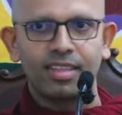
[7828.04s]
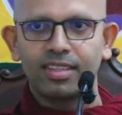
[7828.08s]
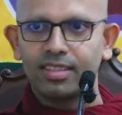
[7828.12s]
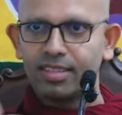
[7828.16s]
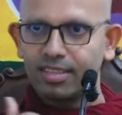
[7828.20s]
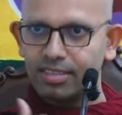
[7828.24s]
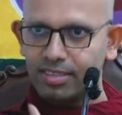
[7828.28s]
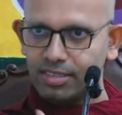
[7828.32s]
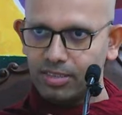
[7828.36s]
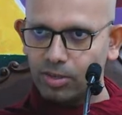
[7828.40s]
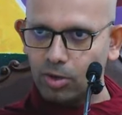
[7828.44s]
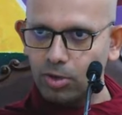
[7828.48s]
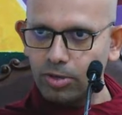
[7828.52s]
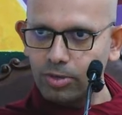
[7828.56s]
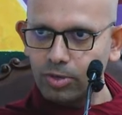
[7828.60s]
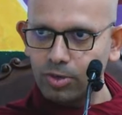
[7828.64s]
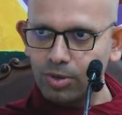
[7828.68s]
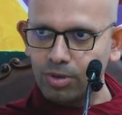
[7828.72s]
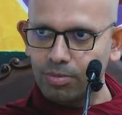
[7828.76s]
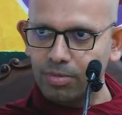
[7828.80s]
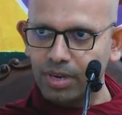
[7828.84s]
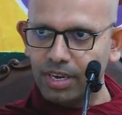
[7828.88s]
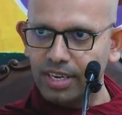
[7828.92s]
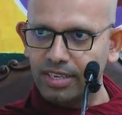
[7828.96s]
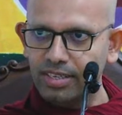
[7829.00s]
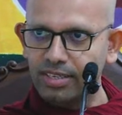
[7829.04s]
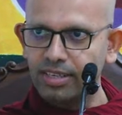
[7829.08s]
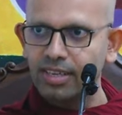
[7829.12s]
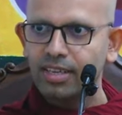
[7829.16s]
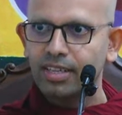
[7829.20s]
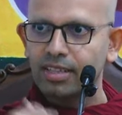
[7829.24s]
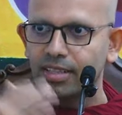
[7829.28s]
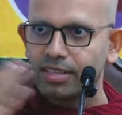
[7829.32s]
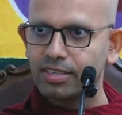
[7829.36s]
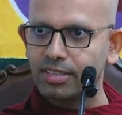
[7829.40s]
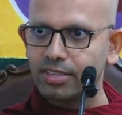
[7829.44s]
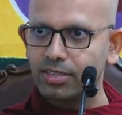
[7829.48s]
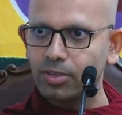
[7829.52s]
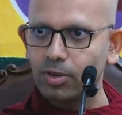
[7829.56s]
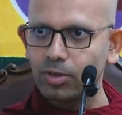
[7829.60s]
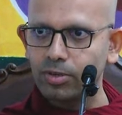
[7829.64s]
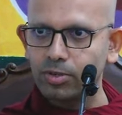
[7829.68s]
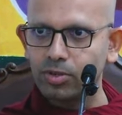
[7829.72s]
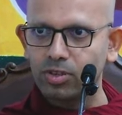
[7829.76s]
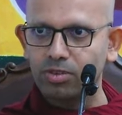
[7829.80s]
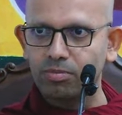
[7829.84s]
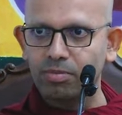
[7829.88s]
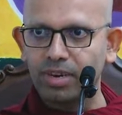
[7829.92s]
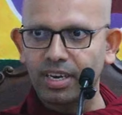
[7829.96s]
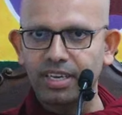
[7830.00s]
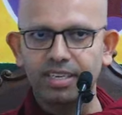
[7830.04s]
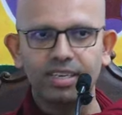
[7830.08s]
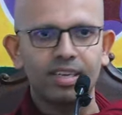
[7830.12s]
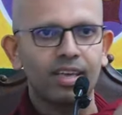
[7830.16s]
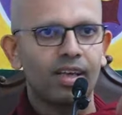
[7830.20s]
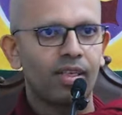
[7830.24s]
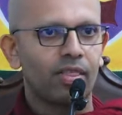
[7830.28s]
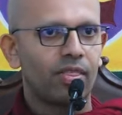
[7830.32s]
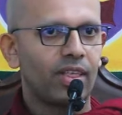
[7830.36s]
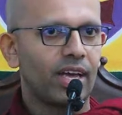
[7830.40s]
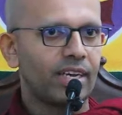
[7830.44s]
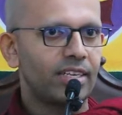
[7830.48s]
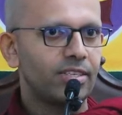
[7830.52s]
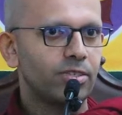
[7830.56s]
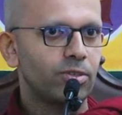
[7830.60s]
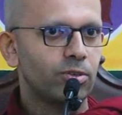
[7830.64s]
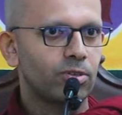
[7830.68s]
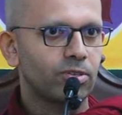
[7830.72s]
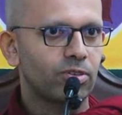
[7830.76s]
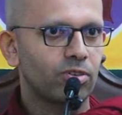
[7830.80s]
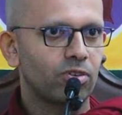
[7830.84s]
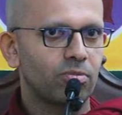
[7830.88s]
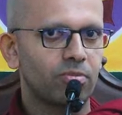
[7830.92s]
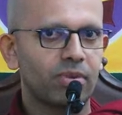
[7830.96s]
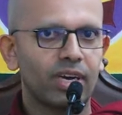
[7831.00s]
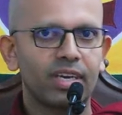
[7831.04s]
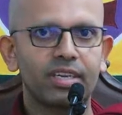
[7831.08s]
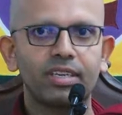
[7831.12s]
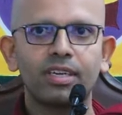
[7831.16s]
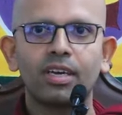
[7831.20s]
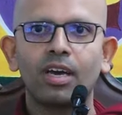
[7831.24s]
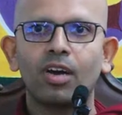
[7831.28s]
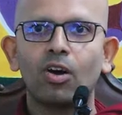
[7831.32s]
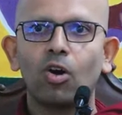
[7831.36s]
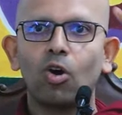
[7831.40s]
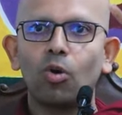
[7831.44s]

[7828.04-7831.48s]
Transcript: this is also a mind, this is also a mind, that is also a mind,